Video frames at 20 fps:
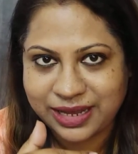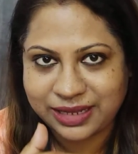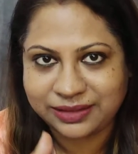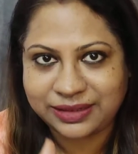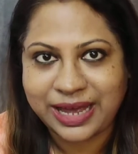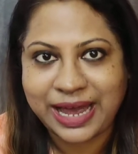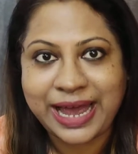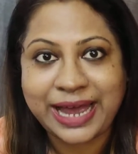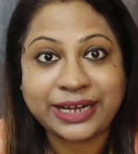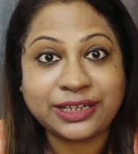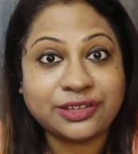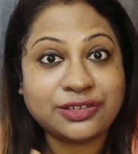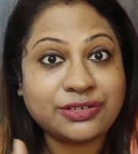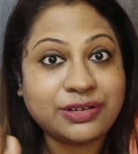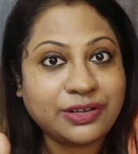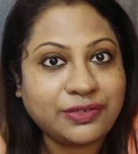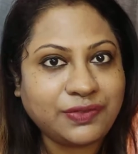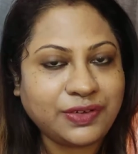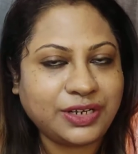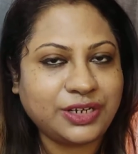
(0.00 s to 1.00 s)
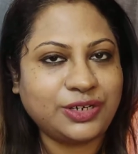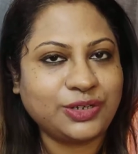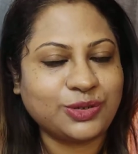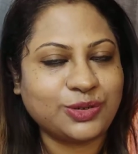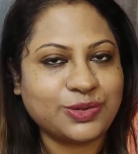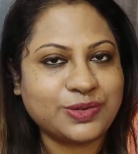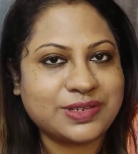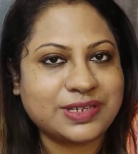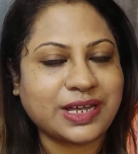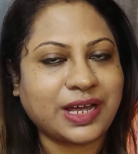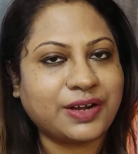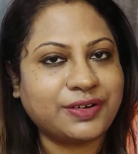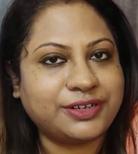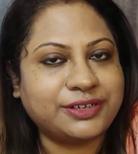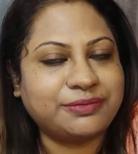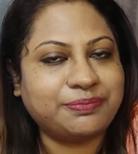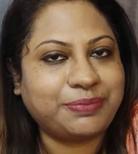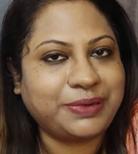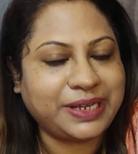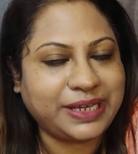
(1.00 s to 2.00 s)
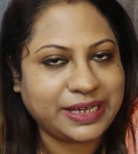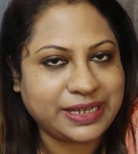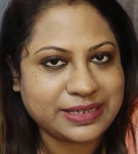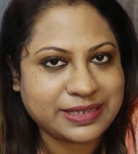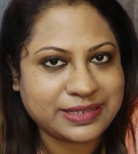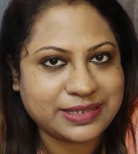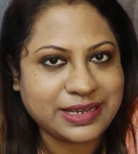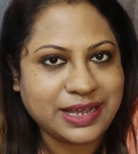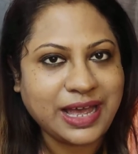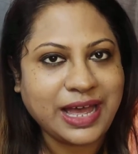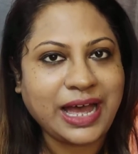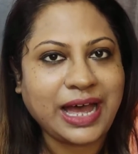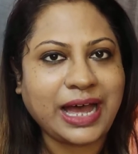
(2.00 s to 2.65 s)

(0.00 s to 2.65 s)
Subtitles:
the Act 3 videos are in place,